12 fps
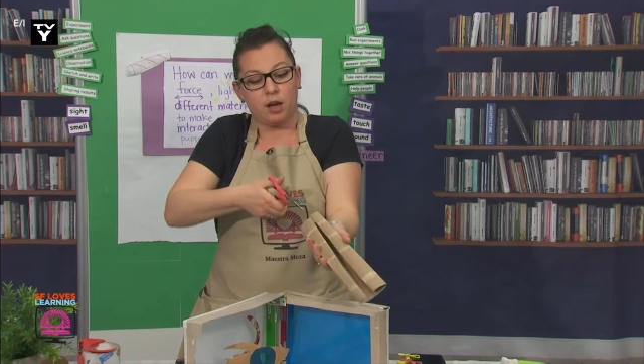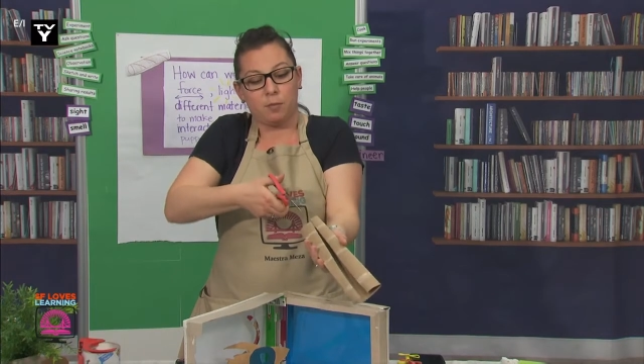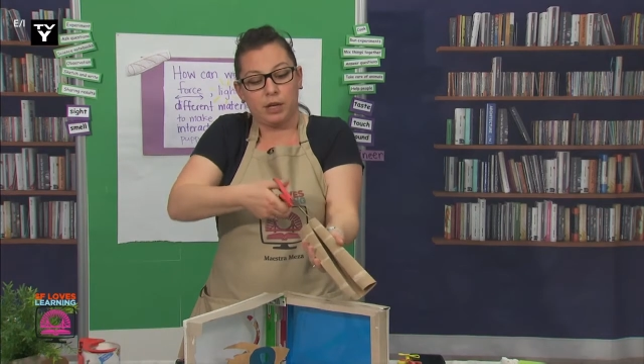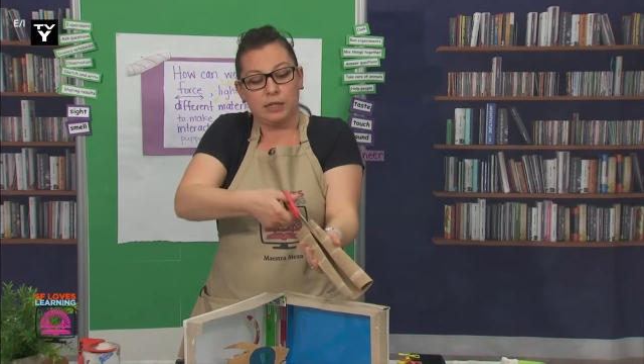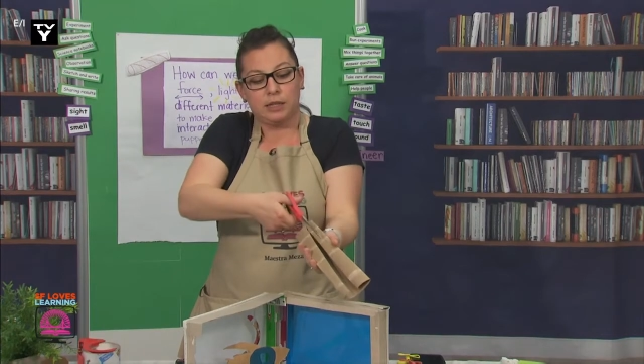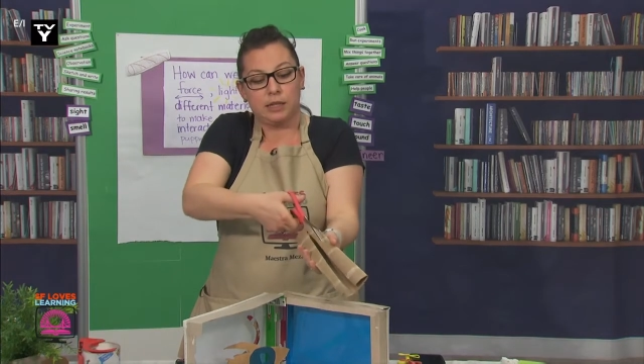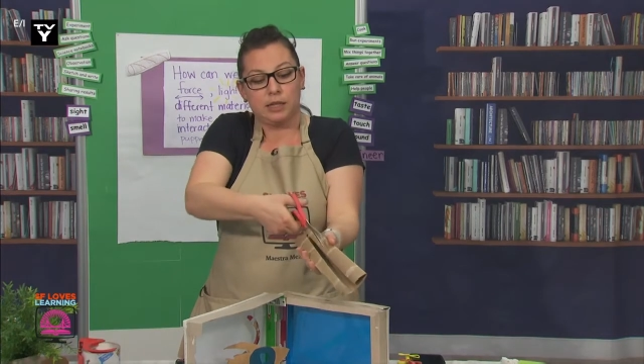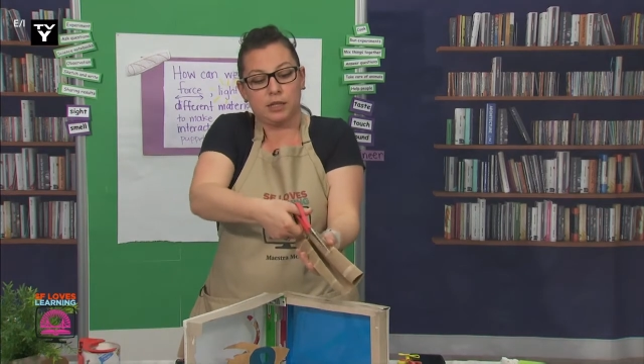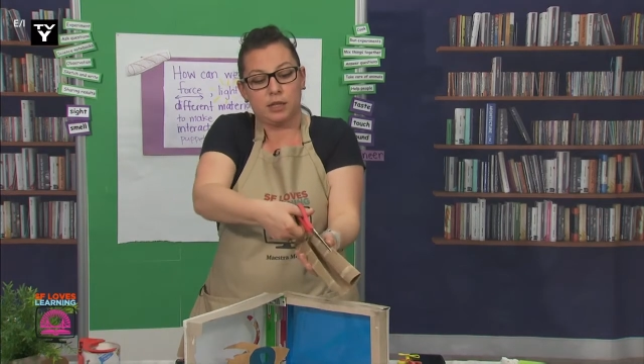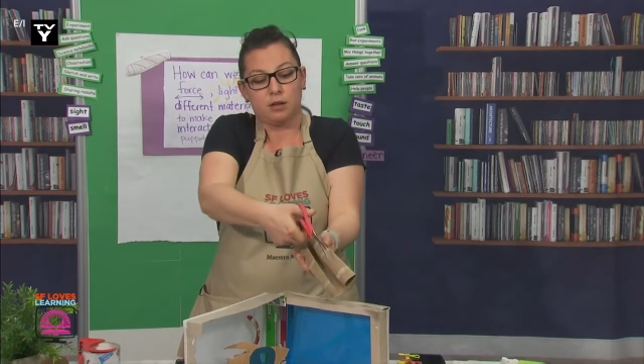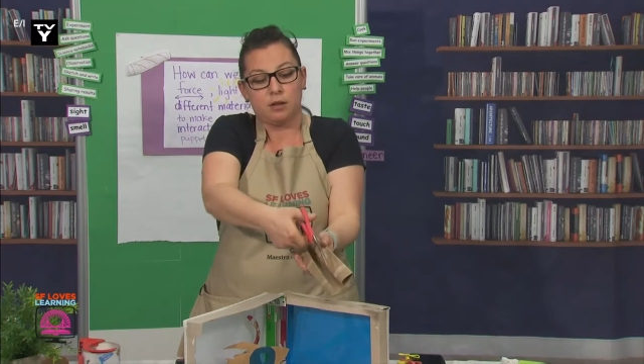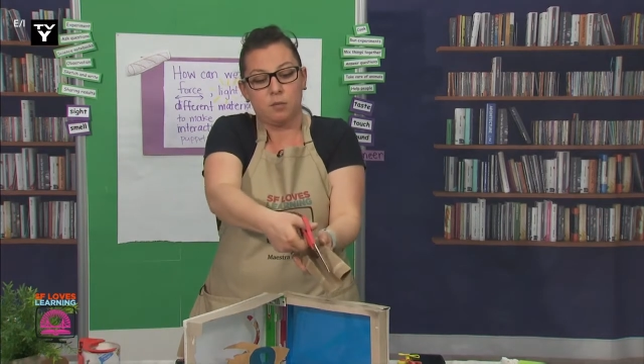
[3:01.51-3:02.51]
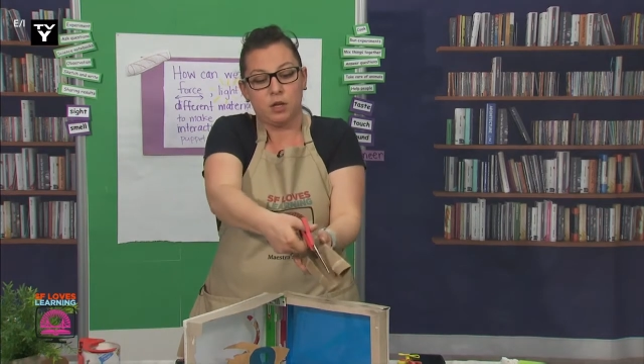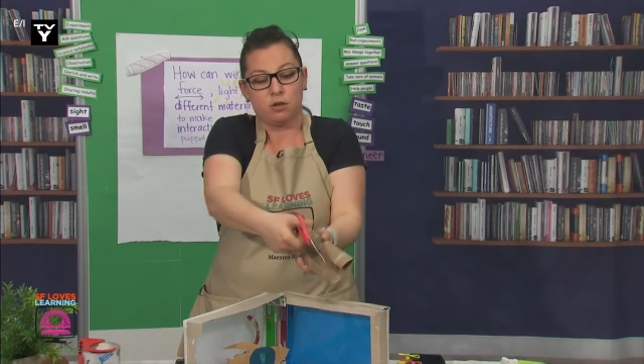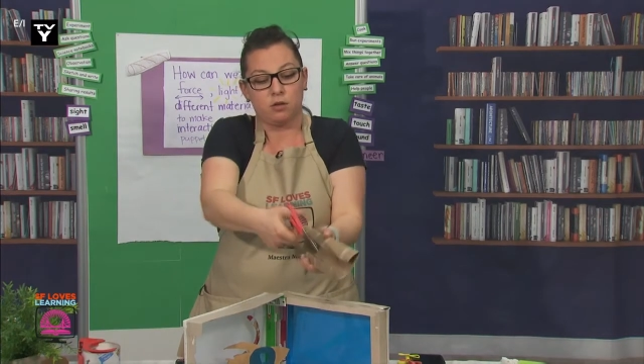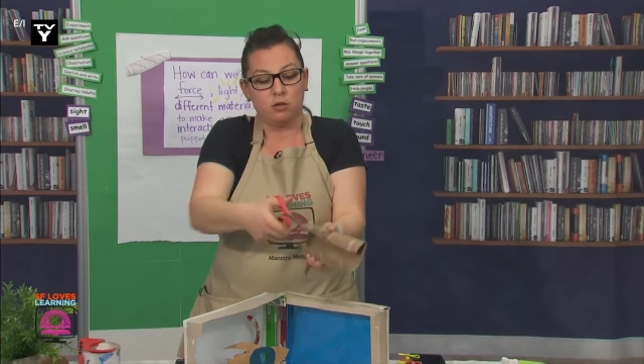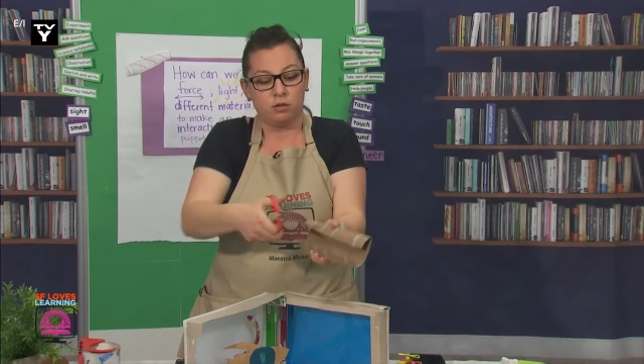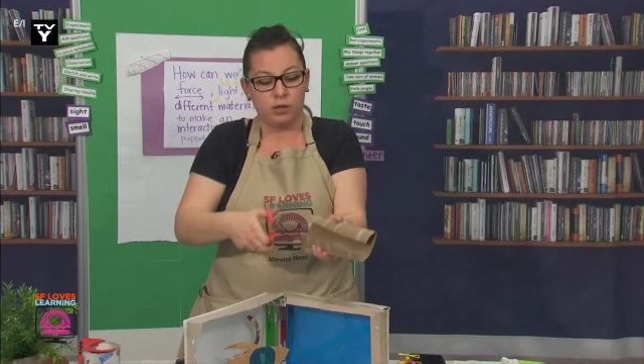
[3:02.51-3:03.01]
my slit down the
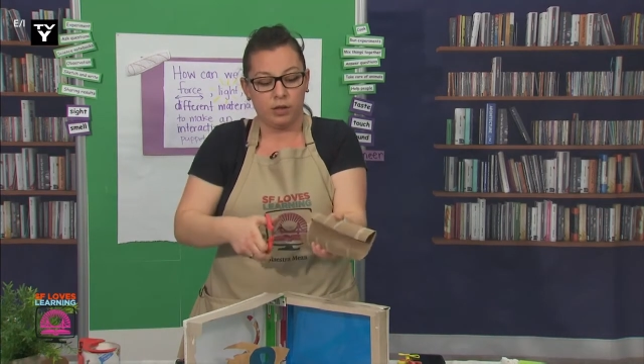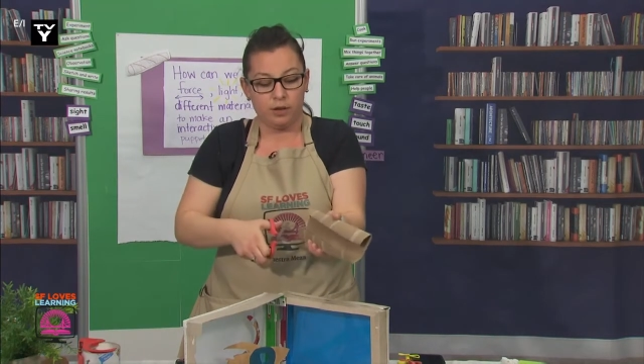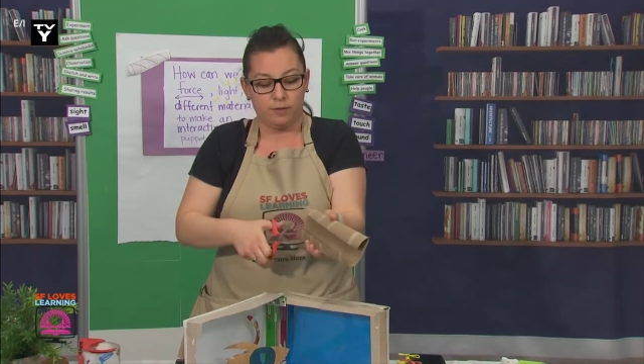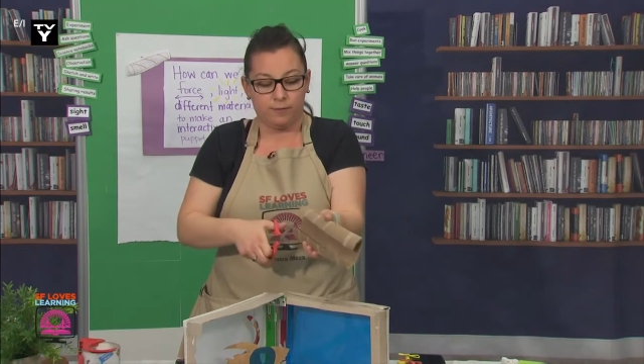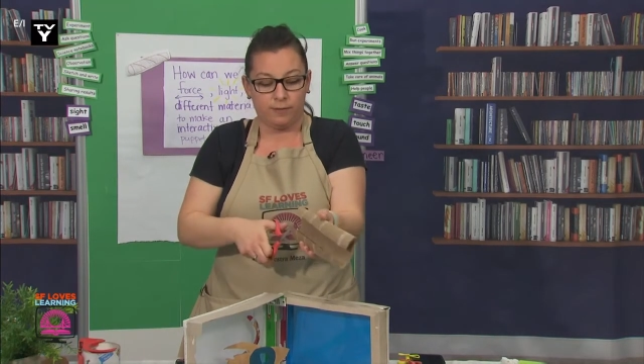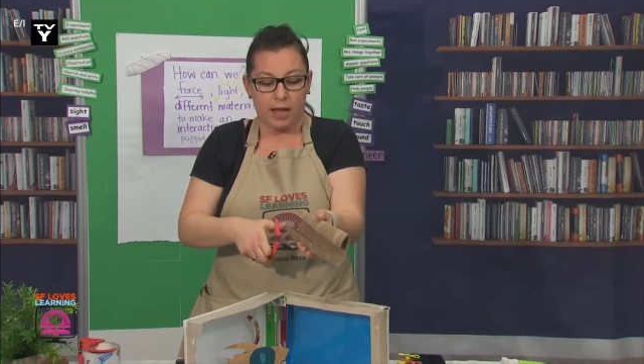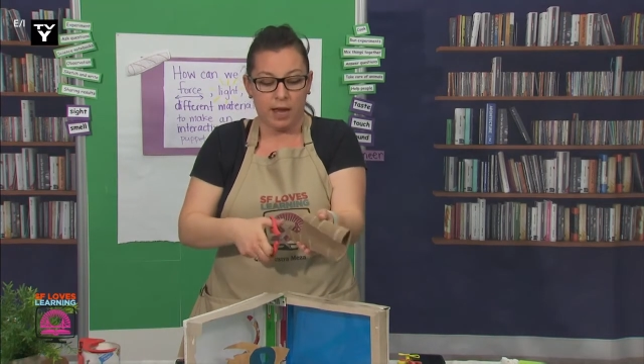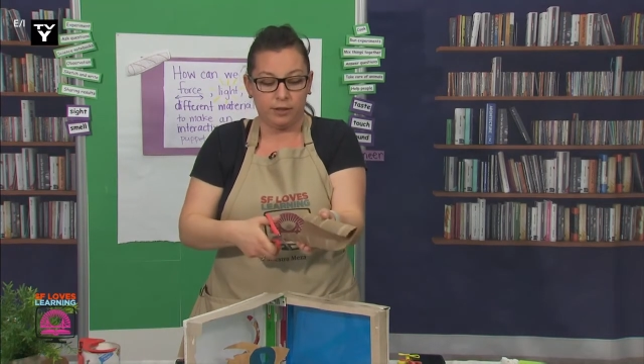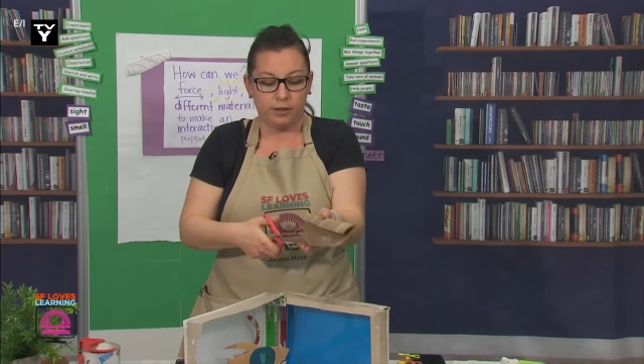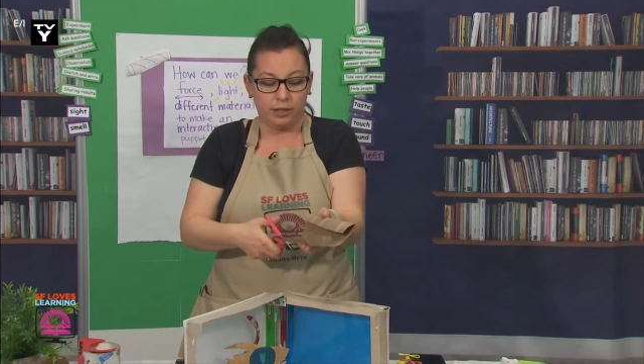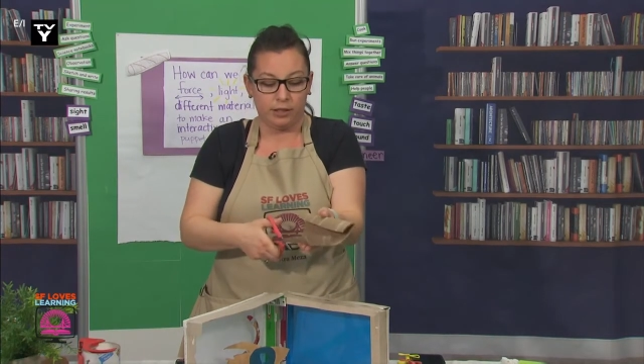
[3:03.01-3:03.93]
middle and flattened